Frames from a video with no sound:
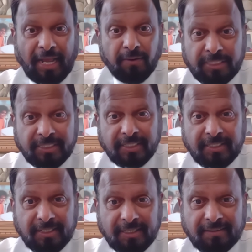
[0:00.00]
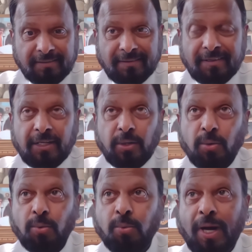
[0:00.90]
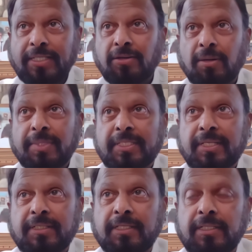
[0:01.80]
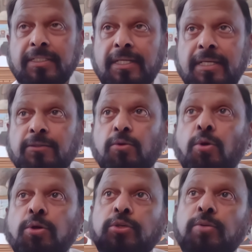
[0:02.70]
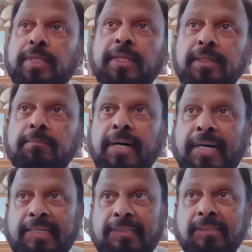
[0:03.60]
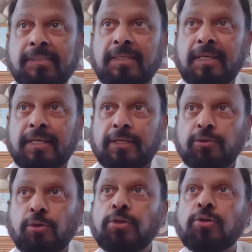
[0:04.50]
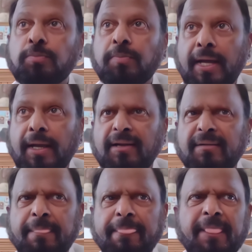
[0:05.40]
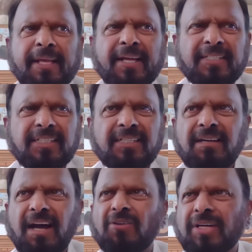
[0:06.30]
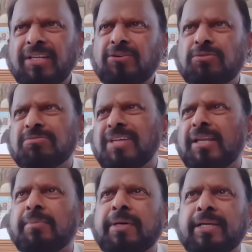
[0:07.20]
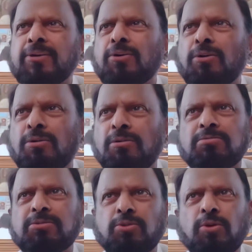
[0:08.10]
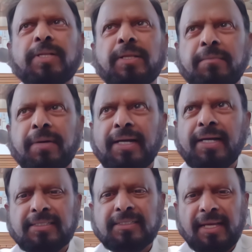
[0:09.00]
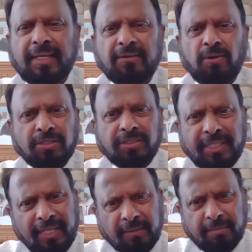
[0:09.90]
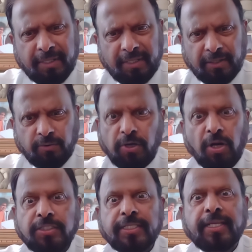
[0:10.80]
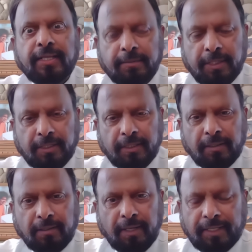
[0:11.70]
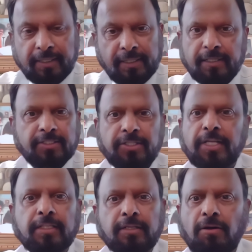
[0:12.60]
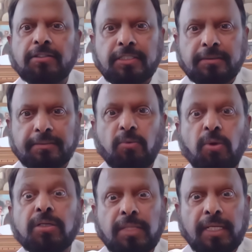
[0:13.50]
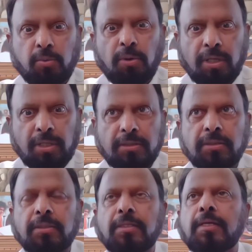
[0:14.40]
I was thinking, why Swami said that? He said, go so many miles, don't look back. I said, how can anybody go so many miles and not see anybody? You will not see anybody. I didn't understand that concept, what that was.